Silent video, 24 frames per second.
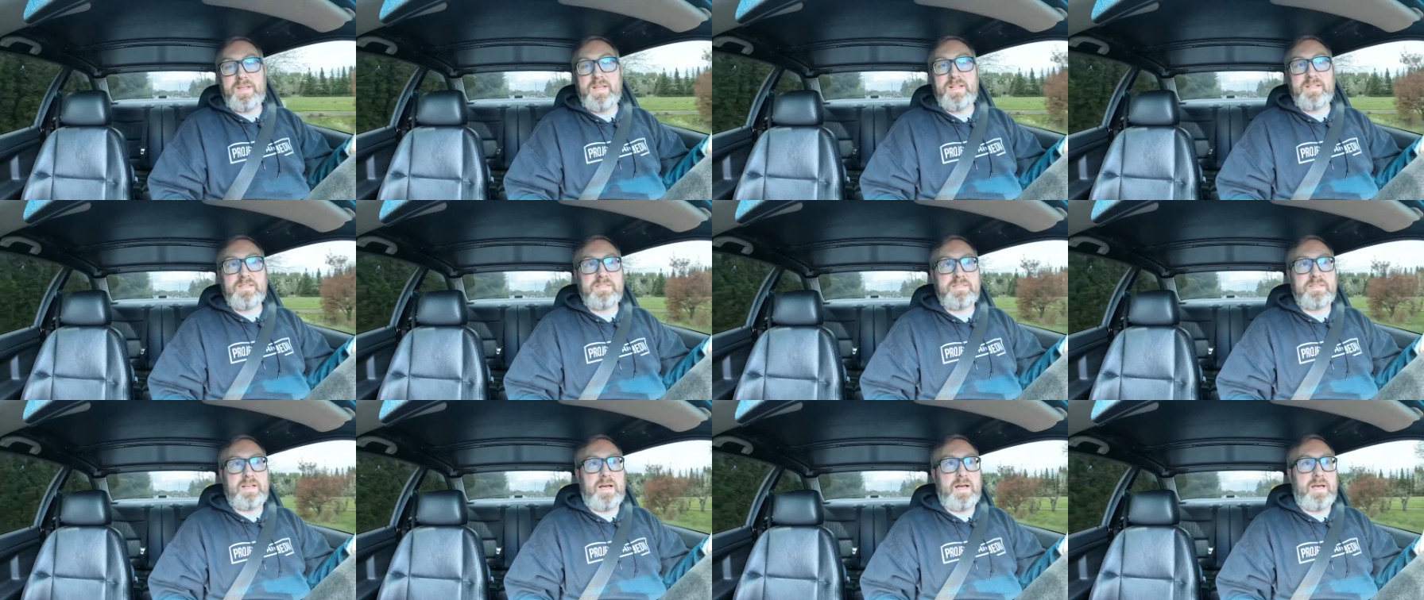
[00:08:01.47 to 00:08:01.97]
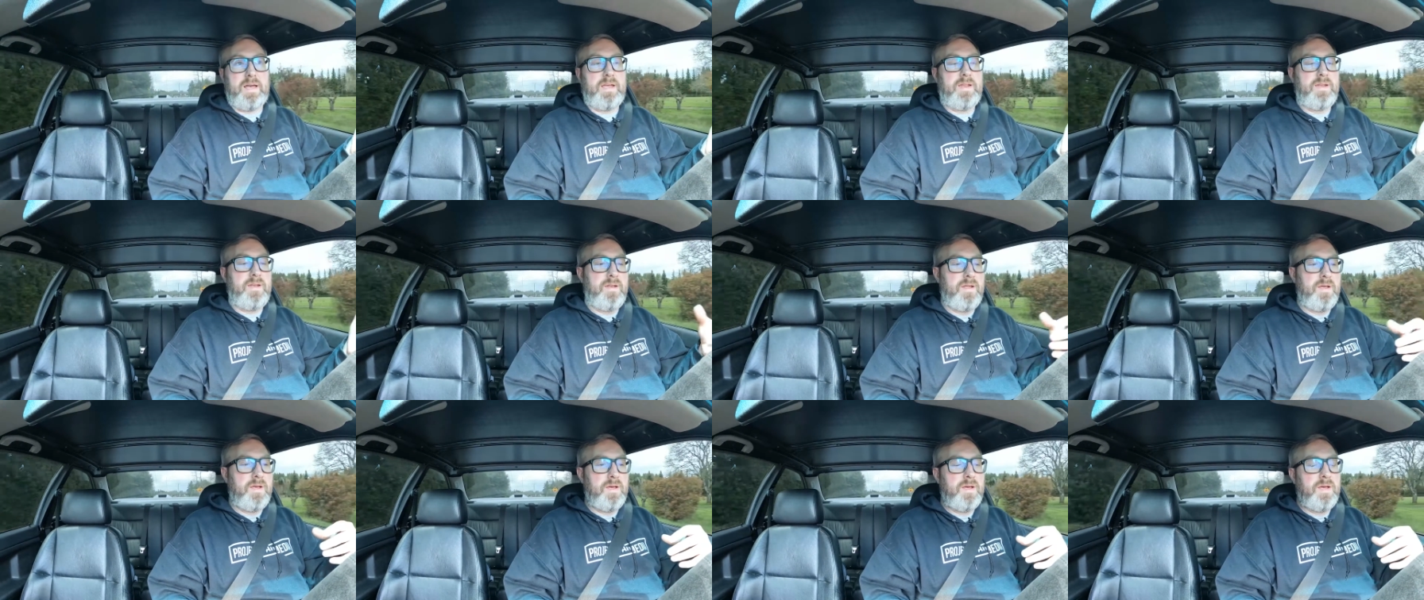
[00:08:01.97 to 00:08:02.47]
inside,
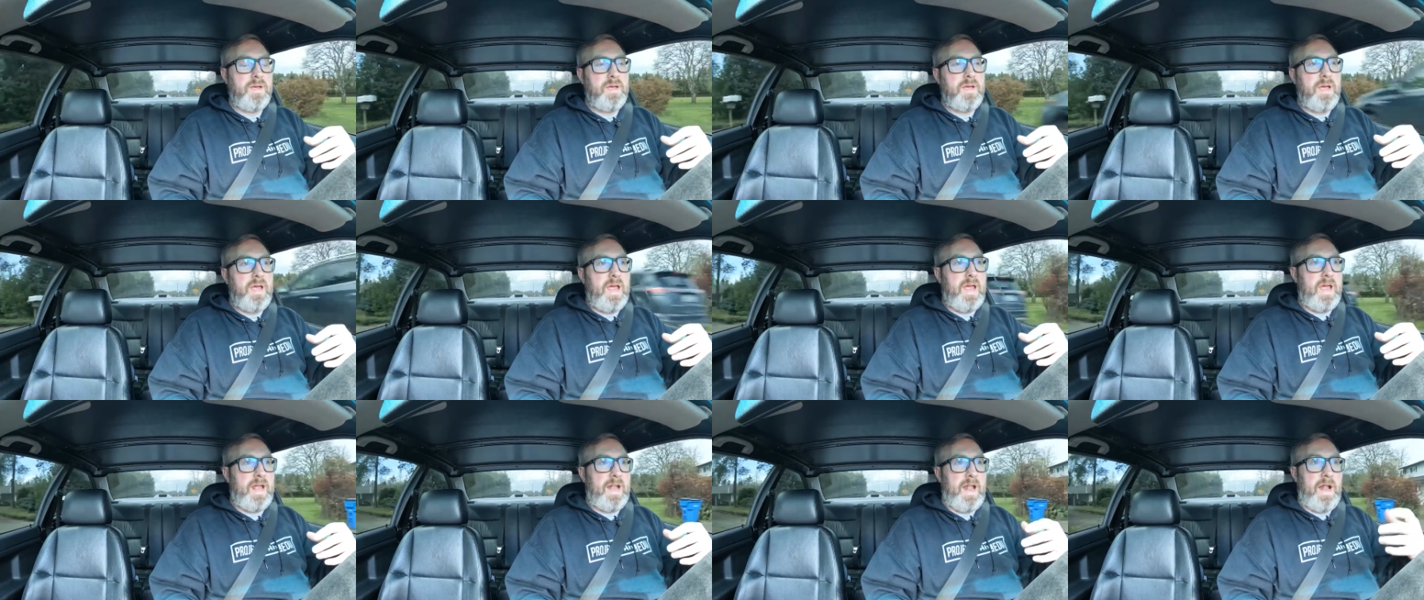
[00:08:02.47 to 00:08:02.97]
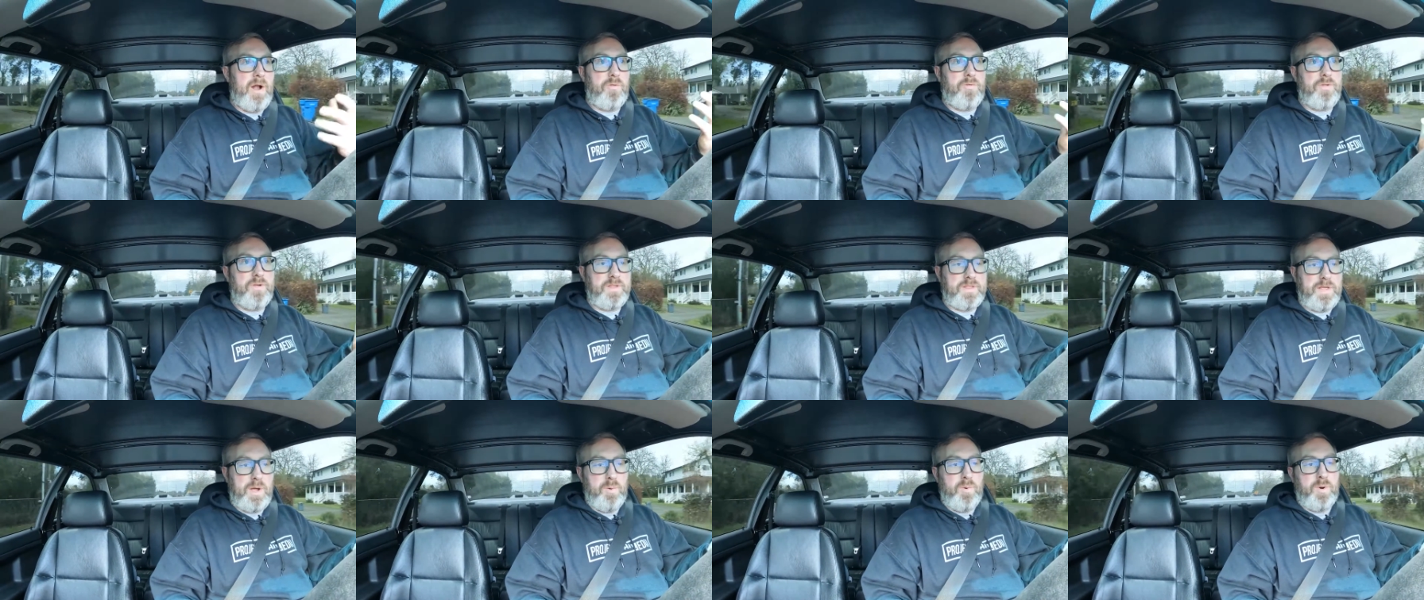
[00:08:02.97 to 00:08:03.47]
and I don't
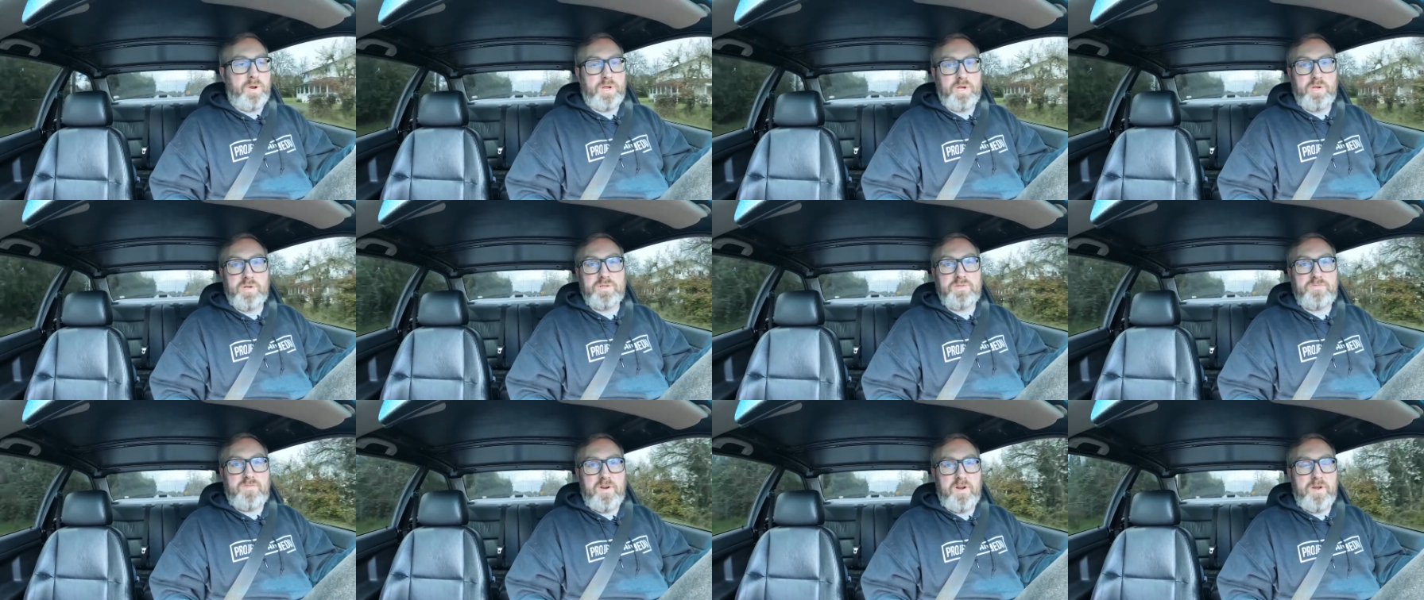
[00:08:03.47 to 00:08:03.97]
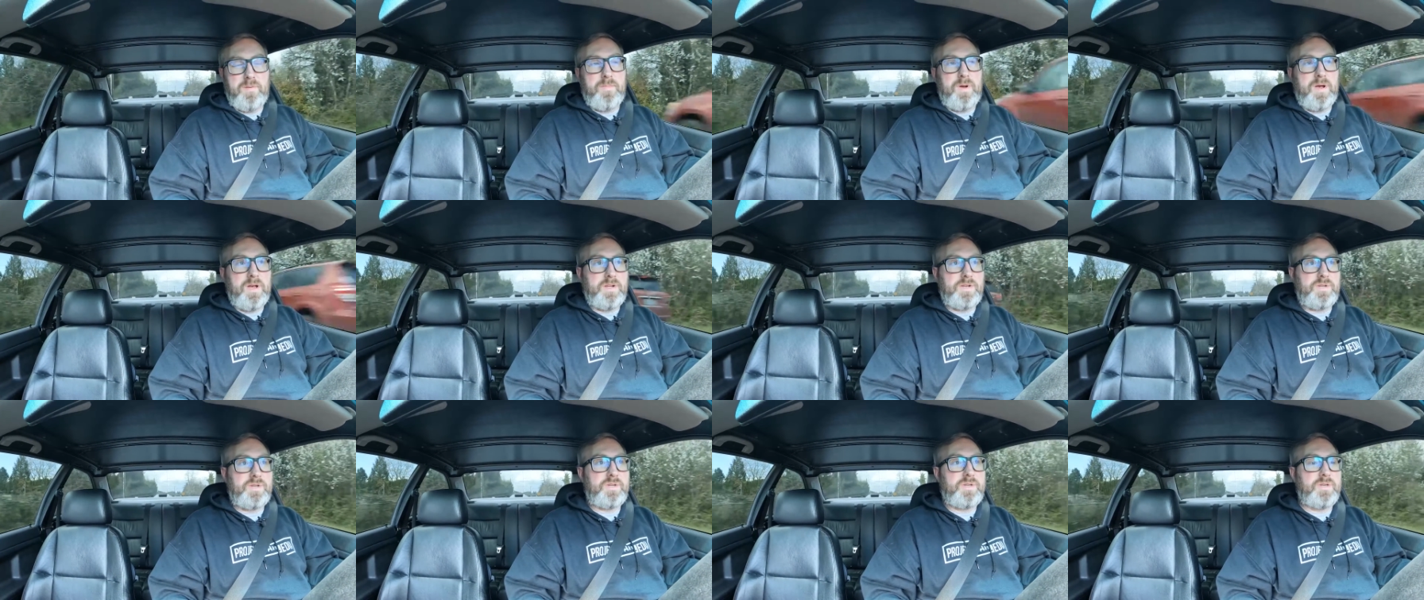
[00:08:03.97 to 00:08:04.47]
think they were used very
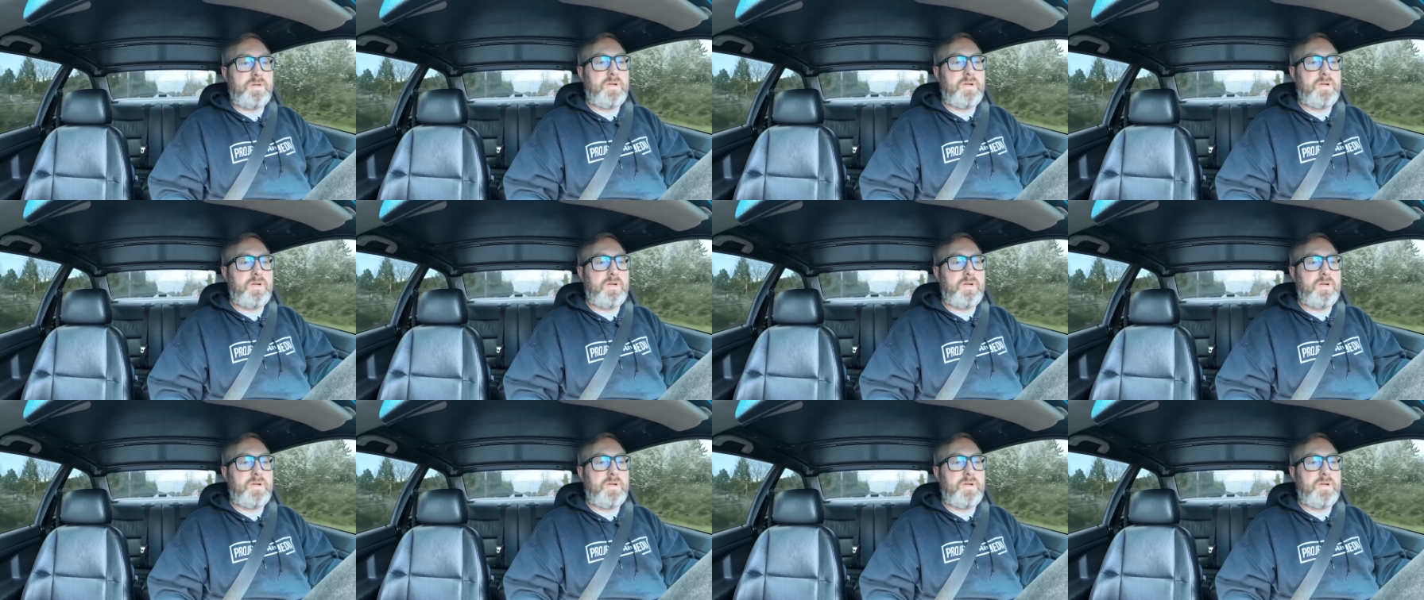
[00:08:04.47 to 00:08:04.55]
much,